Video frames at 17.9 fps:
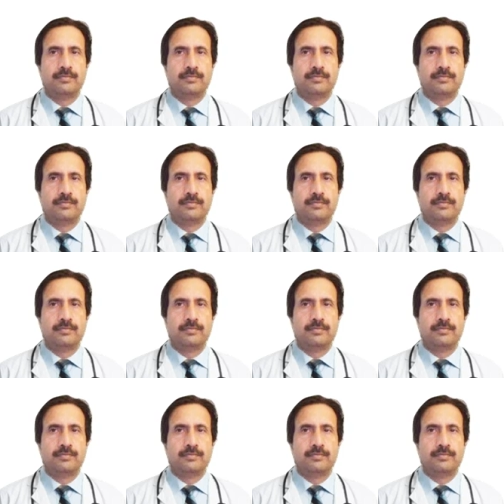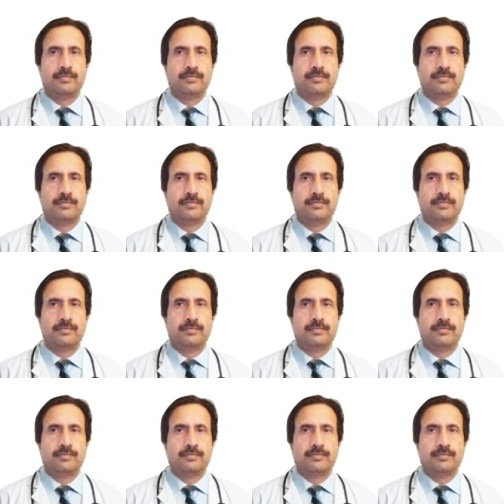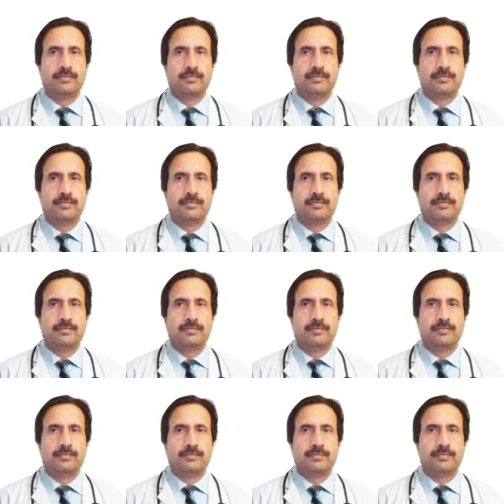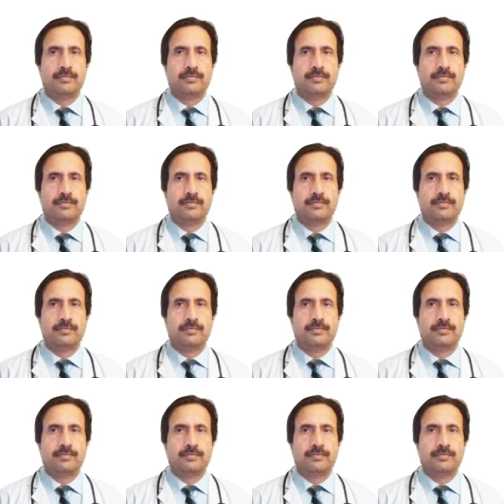(no lip movement)